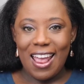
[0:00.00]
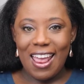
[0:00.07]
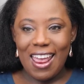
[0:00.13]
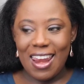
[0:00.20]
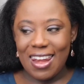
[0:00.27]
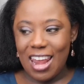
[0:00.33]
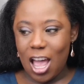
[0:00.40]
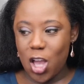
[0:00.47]

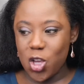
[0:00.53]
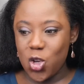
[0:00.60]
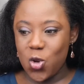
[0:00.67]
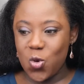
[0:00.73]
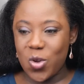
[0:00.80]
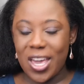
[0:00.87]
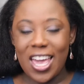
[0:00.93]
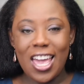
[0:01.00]
and
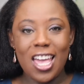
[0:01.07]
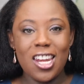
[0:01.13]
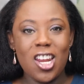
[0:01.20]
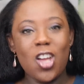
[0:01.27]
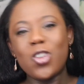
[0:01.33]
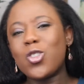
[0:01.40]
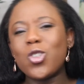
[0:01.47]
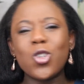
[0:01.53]
you
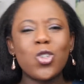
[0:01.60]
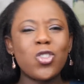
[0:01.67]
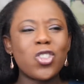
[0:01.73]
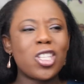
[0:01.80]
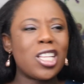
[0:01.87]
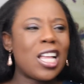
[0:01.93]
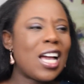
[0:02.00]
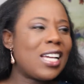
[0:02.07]
can
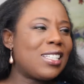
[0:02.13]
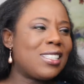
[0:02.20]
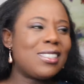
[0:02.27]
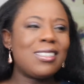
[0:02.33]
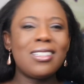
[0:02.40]
socialize,